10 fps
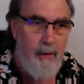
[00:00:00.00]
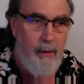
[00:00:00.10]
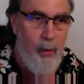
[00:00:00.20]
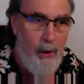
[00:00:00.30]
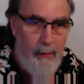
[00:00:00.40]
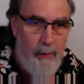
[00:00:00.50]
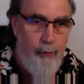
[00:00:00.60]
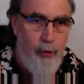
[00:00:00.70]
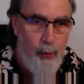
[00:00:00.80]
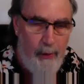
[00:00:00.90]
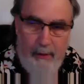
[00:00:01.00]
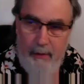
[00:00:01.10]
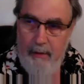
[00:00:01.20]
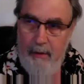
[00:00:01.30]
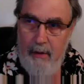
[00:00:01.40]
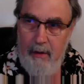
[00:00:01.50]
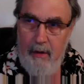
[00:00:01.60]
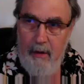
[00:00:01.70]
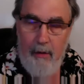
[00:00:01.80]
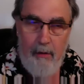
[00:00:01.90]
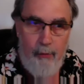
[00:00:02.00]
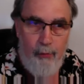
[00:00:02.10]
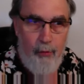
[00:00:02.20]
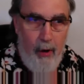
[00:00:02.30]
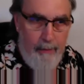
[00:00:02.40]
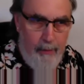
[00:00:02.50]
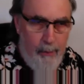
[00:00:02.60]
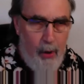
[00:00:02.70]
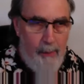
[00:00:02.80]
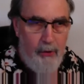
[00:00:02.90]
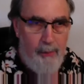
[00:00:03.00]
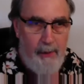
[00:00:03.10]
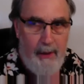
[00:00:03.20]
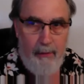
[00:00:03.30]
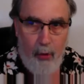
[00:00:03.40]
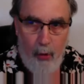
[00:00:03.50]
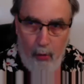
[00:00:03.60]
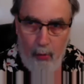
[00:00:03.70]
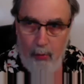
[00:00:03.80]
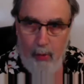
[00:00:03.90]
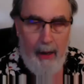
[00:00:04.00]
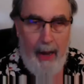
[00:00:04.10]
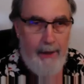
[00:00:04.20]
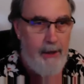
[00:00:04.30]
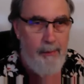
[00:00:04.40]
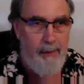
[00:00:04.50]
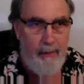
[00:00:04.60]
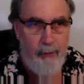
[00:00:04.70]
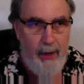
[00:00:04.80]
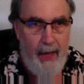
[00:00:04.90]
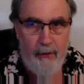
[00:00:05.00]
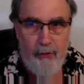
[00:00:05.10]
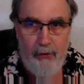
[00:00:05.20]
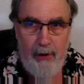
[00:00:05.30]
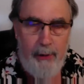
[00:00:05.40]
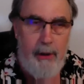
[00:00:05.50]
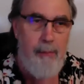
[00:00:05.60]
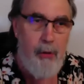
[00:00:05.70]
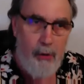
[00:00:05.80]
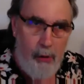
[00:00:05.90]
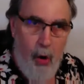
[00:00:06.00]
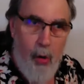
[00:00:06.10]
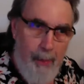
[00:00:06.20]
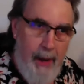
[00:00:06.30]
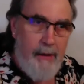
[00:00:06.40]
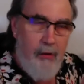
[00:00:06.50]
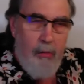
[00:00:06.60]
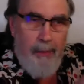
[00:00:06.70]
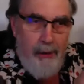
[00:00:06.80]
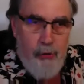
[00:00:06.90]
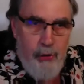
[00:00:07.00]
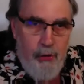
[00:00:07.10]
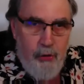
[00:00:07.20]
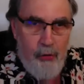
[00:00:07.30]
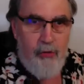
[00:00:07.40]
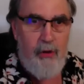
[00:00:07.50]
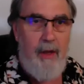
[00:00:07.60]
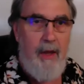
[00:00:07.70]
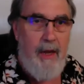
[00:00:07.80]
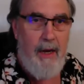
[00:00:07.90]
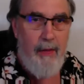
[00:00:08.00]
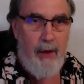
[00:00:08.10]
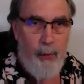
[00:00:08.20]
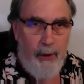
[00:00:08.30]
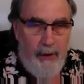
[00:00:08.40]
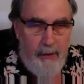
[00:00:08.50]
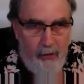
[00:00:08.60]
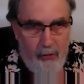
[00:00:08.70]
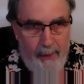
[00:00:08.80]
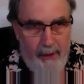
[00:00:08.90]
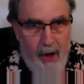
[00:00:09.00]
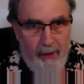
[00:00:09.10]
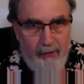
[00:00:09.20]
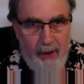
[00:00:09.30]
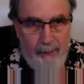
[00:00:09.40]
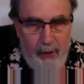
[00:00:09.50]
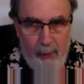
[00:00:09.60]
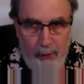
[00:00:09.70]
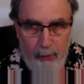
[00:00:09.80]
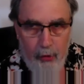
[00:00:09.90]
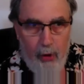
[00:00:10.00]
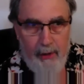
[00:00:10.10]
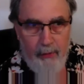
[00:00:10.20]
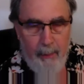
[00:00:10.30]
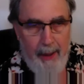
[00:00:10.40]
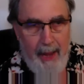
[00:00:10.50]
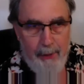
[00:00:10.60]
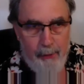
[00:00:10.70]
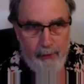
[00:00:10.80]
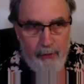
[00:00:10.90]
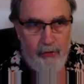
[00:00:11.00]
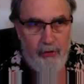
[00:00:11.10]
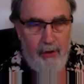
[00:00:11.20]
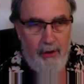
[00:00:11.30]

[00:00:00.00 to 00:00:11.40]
quickly reviewing the driving premise behind the whole idea of behavior analysis. I'll keep going to call back to the major issues, and then I want to hit these main concepts. I want to draw out the patterns